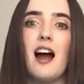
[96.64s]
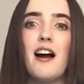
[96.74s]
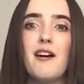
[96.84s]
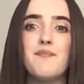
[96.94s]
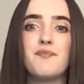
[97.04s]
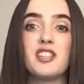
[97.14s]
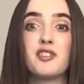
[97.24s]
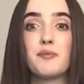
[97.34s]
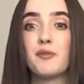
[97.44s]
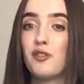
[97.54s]
Um, this
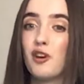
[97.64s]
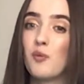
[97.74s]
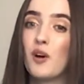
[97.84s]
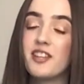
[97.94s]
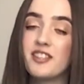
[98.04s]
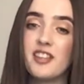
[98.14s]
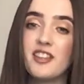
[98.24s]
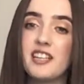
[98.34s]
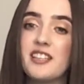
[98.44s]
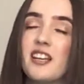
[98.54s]
was before I worked at the
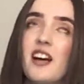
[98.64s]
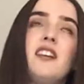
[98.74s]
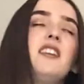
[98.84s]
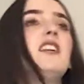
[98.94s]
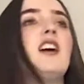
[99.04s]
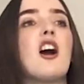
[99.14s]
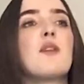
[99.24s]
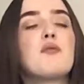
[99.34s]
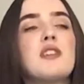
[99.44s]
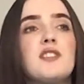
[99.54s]
theatre. I
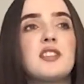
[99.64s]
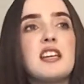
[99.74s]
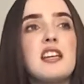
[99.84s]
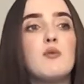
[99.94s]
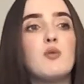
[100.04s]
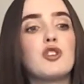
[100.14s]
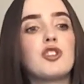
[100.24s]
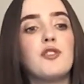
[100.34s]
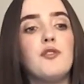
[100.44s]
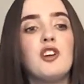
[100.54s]
previously
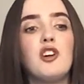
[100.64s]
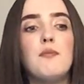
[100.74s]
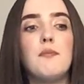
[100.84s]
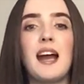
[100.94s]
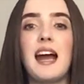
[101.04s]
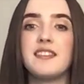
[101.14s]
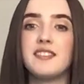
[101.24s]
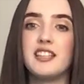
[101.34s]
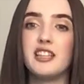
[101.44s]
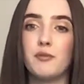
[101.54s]
watched the film but I hadn't
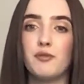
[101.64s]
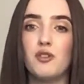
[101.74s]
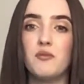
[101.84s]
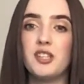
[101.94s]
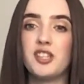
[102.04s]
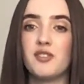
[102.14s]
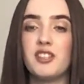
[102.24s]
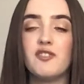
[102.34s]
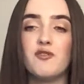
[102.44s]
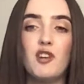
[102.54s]
seen the performance so I
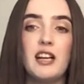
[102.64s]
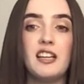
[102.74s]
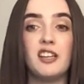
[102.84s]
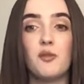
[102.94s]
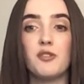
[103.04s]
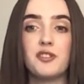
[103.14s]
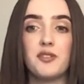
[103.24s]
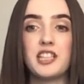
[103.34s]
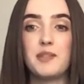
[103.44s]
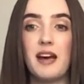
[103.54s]
didn't really know what to
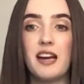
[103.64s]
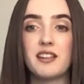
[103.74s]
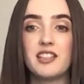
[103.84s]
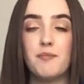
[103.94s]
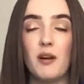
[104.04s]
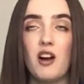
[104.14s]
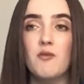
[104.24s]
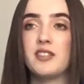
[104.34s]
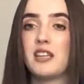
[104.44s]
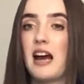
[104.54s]
expect but I
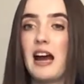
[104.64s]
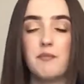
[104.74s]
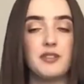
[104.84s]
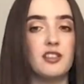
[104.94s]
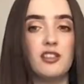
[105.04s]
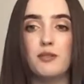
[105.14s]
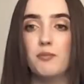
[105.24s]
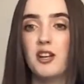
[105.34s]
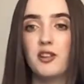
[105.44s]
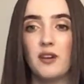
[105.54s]
was absolutely
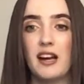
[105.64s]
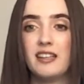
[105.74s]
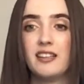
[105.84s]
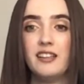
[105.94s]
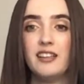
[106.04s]
blown away.